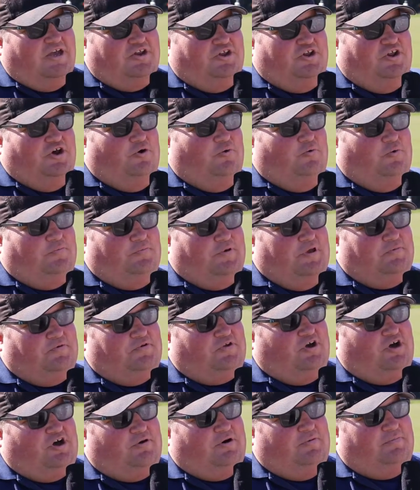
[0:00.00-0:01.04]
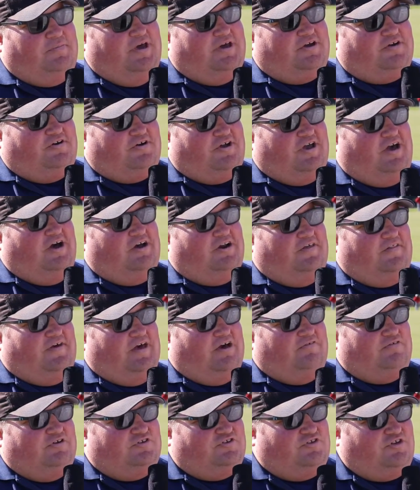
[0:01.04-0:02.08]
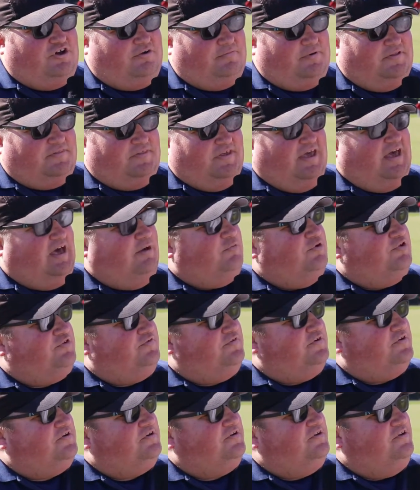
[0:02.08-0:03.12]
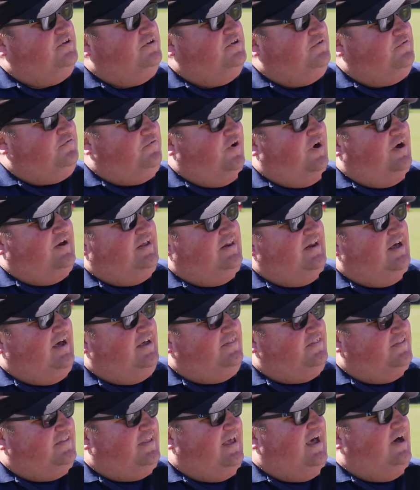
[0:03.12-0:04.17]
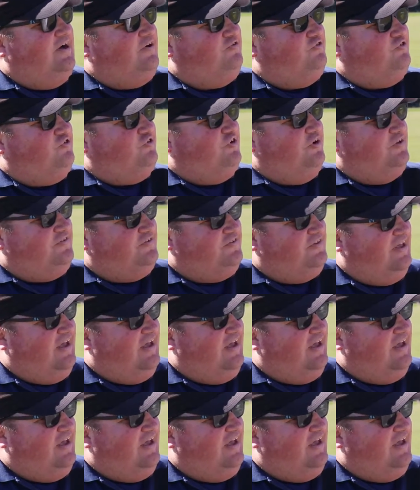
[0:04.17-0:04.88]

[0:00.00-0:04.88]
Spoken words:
And, you know, when people talk about Baker County, they obviously talk about the atmosphere. Friday night, the town shuts